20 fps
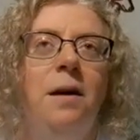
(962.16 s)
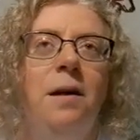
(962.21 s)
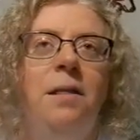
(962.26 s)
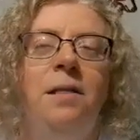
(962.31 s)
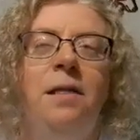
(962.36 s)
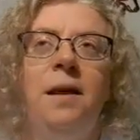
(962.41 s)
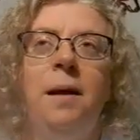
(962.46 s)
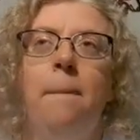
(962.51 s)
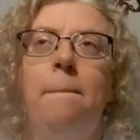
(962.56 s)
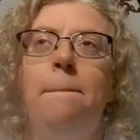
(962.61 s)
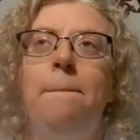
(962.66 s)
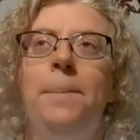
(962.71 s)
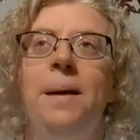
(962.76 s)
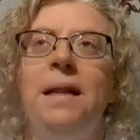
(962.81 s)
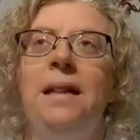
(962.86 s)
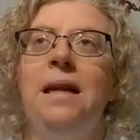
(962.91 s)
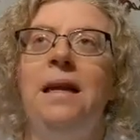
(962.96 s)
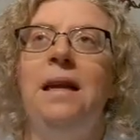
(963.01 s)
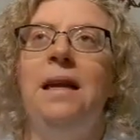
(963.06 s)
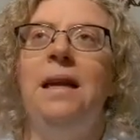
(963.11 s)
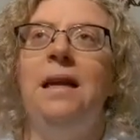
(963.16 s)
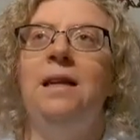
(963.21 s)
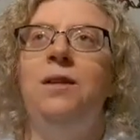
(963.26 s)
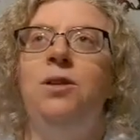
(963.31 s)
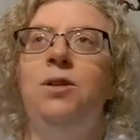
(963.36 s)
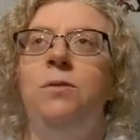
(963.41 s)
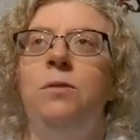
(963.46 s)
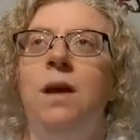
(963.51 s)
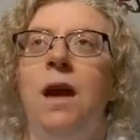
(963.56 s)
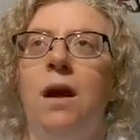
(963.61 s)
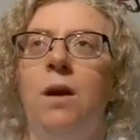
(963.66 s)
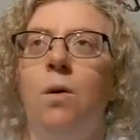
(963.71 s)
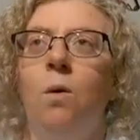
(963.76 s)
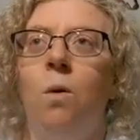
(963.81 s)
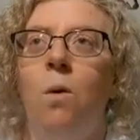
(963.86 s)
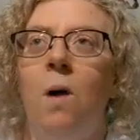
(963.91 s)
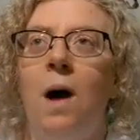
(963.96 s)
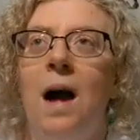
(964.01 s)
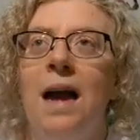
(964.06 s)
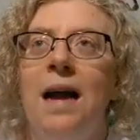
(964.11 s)
the ability to get
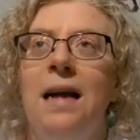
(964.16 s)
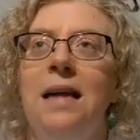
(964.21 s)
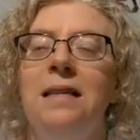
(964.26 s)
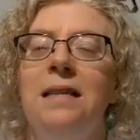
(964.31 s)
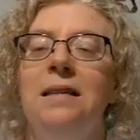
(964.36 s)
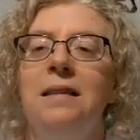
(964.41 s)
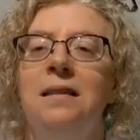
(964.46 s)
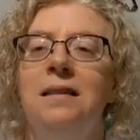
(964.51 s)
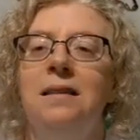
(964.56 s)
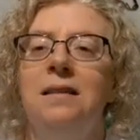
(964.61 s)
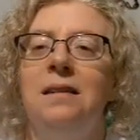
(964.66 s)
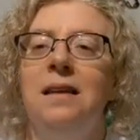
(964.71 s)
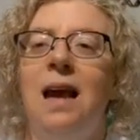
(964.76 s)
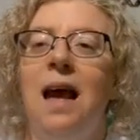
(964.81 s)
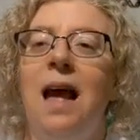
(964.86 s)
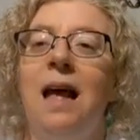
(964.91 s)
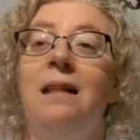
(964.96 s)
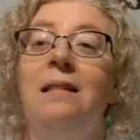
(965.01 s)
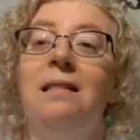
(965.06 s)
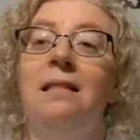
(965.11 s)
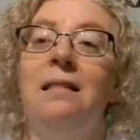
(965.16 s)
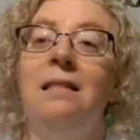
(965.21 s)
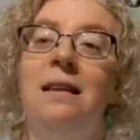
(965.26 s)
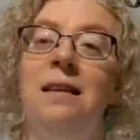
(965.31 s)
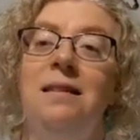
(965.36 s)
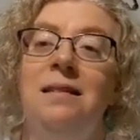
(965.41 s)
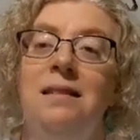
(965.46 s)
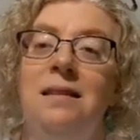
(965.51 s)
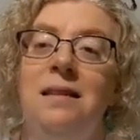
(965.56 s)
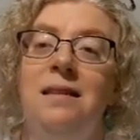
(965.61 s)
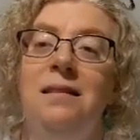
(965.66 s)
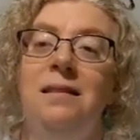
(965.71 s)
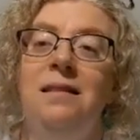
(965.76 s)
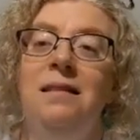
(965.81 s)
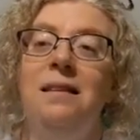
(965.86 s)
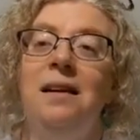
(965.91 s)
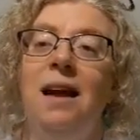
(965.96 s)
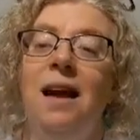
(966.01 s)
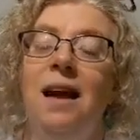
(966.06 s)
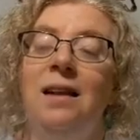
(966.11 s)
quiet and
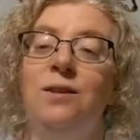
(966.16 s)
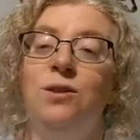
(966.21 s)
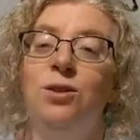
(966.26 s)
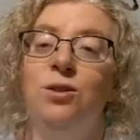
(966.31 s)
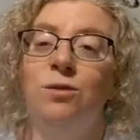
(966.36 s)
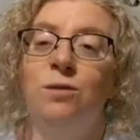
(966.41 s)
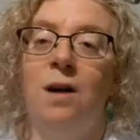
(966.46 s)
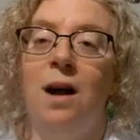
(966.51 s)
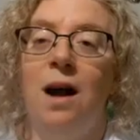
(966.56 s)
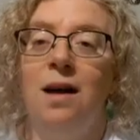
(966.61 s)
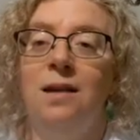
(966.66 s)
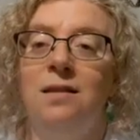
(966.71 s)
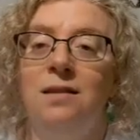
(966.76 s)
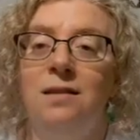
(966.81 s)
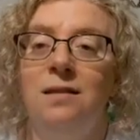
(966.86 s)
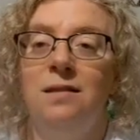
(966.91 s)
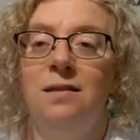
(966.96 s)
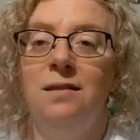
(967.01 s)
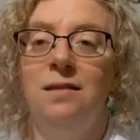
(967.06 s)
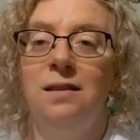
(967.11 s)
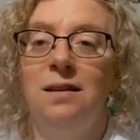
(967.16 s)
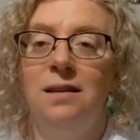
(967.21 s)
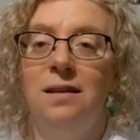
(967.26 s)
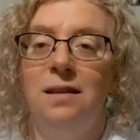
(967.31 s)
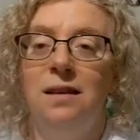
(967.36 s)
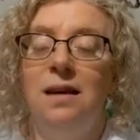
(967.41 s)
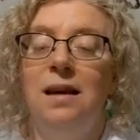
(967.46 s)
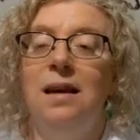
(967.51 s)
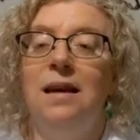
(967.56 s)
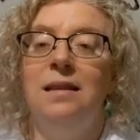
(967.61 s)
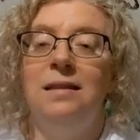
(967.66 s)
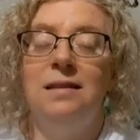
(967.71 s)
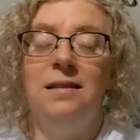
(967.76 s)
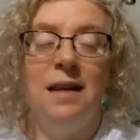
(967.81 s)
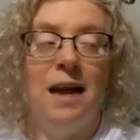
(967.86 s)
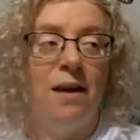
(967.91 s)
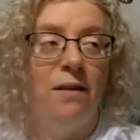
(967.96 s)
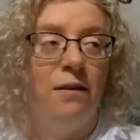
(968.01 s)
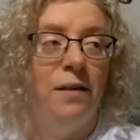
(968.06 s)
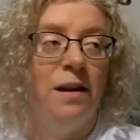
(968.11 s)
listen and trust is
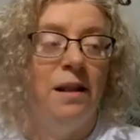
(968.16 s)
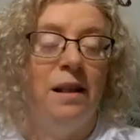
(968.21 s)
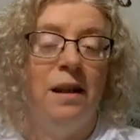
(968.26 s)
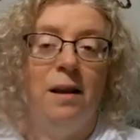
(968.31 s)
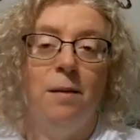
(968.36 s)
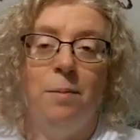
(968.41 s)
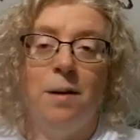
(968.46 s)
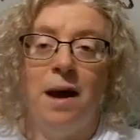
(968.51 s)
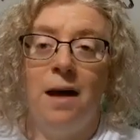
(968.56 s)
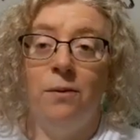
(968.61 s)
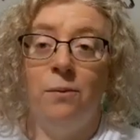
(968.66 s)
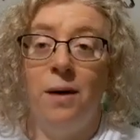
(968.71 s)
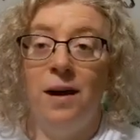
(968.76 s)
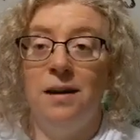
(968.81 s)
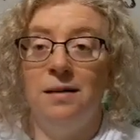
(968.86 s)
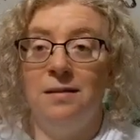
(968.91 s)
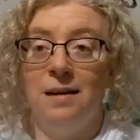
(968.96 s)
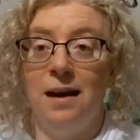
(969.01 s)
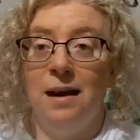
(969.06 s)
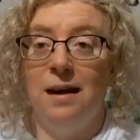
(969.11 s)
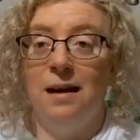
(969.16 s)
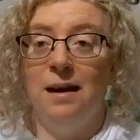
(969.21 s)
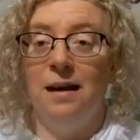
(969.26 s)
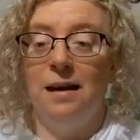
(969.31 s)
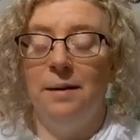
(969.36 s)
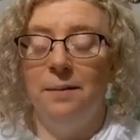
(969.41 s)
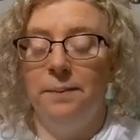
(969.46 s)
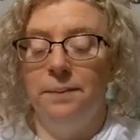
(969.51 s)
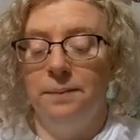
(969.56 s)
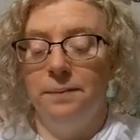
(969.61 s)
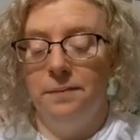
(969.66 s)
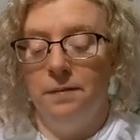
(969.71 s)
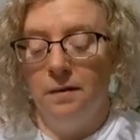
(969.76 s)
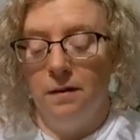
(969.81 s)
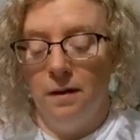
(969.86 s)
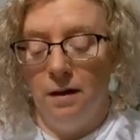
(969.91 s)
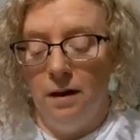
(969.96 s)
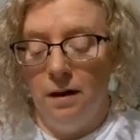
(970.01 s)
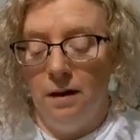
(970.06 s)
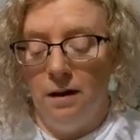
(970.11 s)
definitely a pathway to sanity.
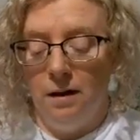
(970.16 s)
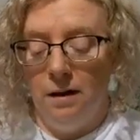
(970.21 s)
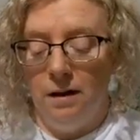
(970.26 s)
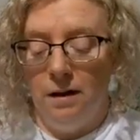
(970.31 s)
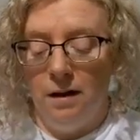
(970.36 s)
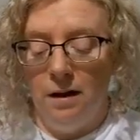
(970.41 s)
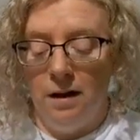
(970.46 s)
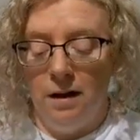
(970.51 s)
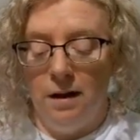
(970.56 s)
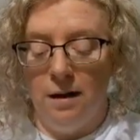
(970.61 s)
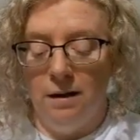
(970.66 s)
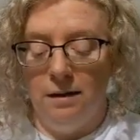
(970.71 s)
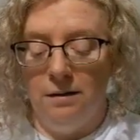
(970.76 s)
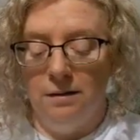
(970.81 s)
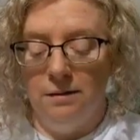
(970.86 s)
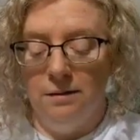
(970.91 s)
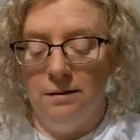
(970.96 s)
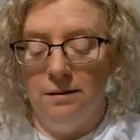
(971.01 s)
Uh,